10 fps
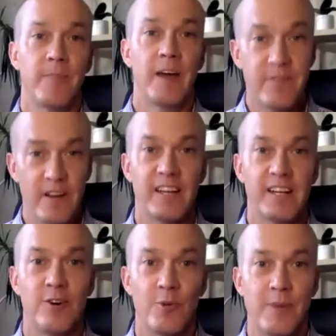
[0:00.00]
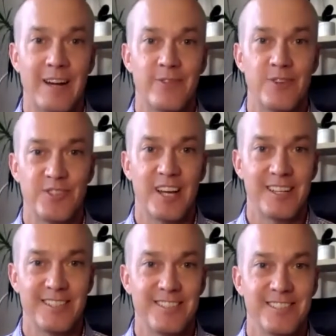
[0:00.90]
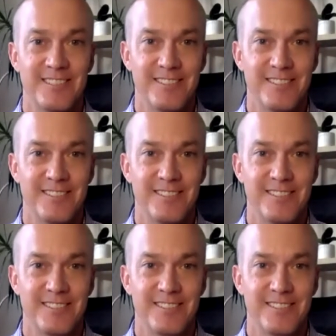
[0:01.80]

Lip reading: I felt like going back for seconds.